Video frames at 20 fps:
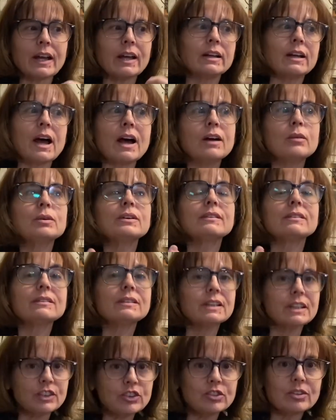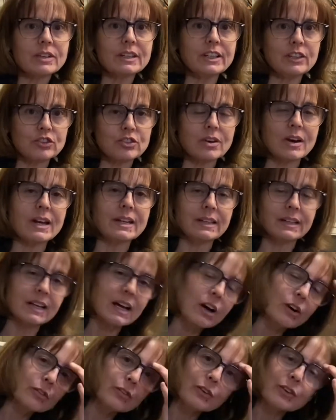and I was literally trying it
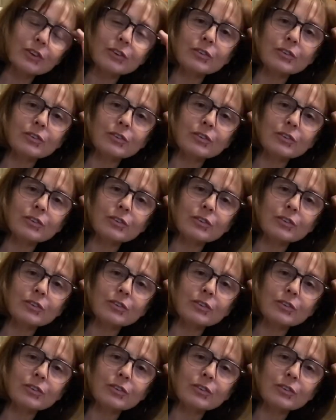out for the